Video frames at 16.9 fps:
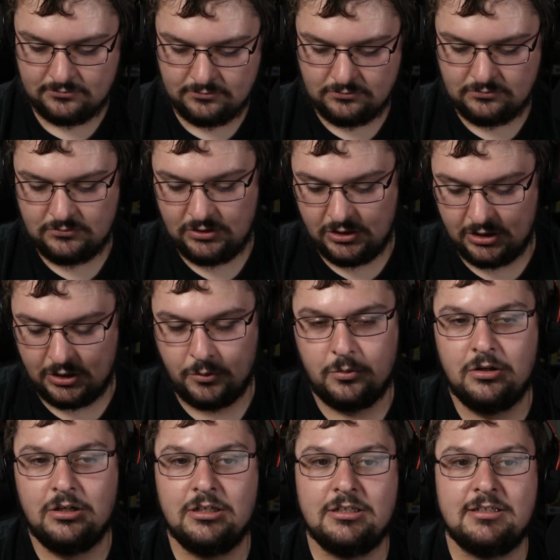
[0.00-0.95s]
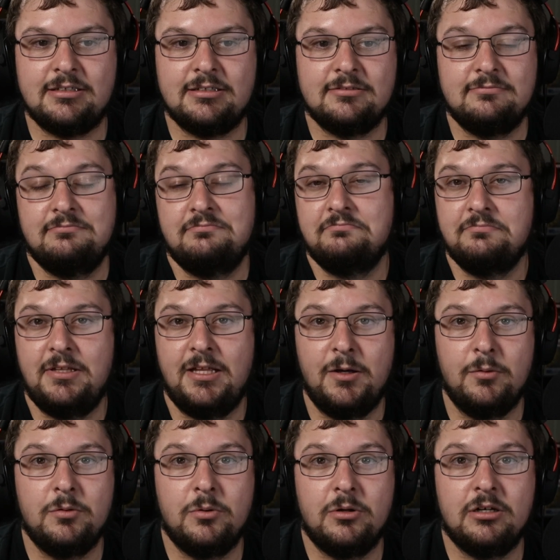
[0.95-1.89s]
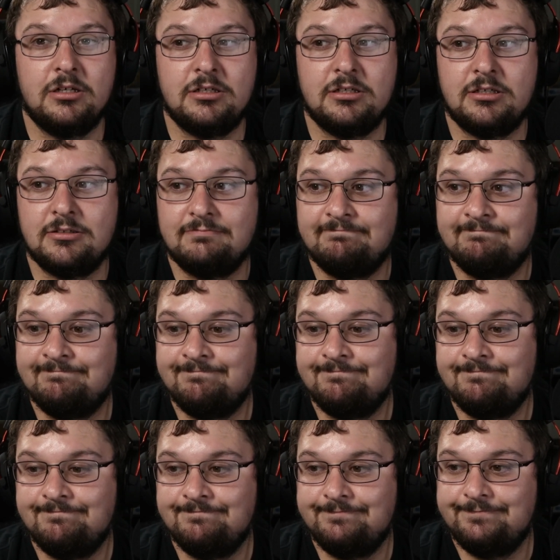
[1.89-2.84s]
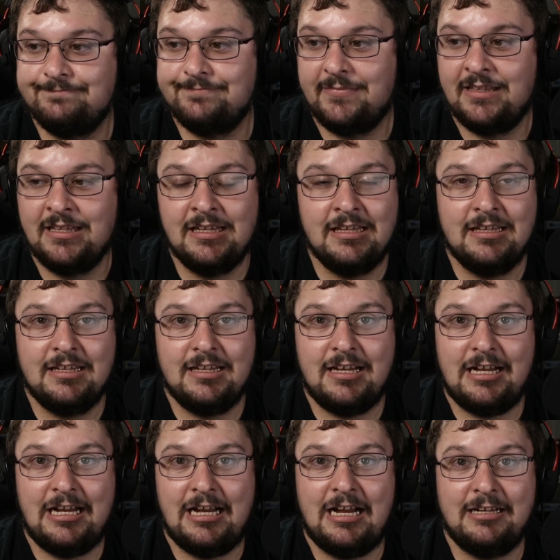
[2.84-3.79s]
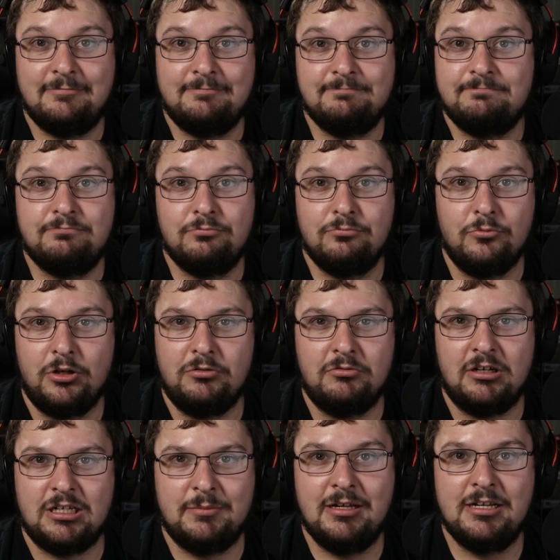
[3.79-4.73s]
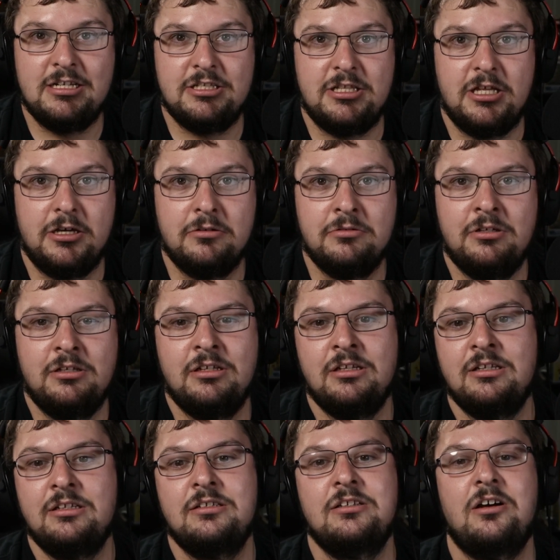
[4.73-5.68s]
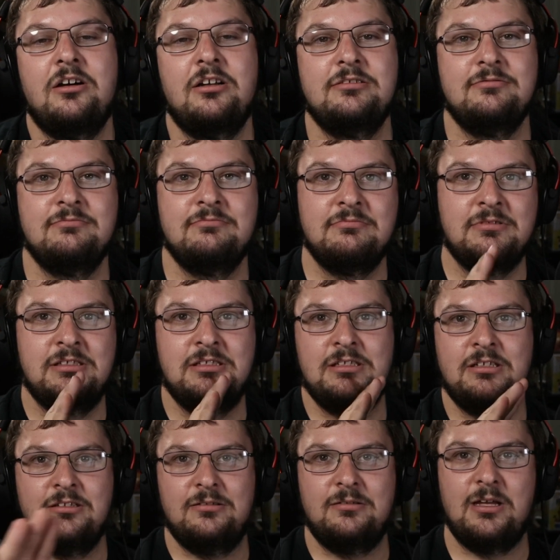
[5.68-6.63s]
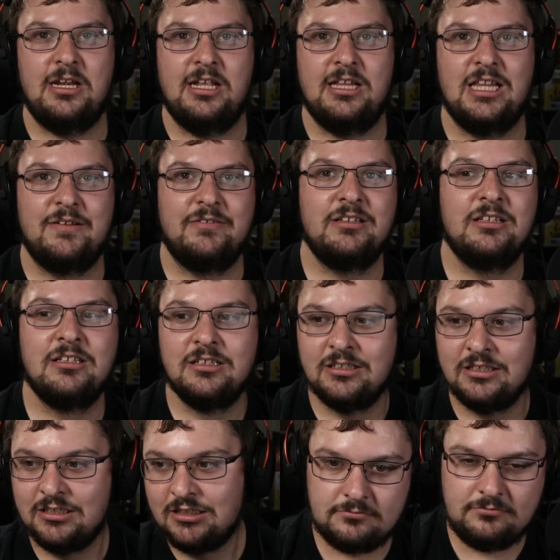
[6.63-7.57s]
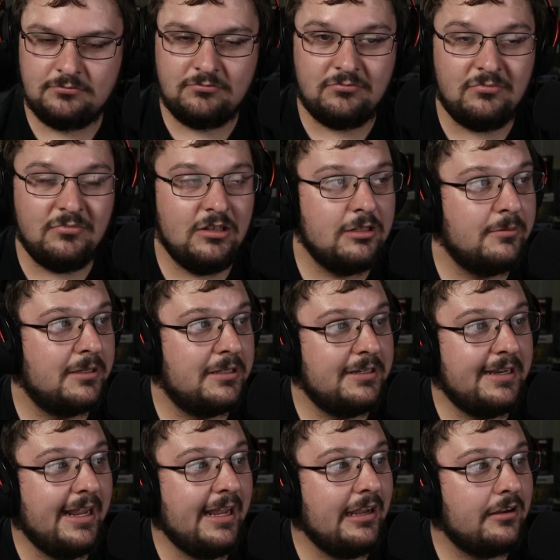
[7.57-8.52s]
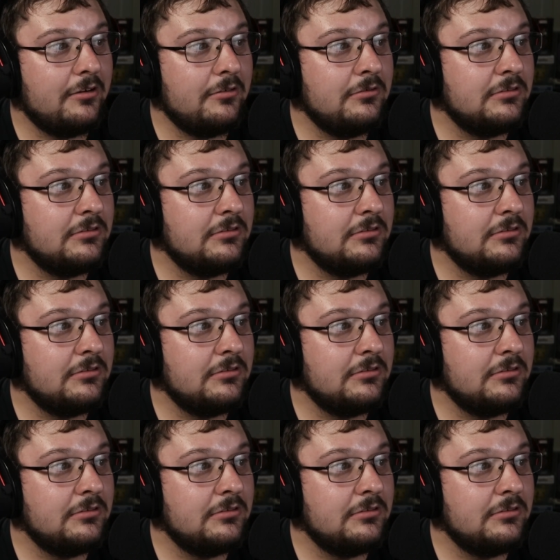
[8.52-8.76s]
gonna work, it would work. I wouldn't recommend it though, on any level. But now,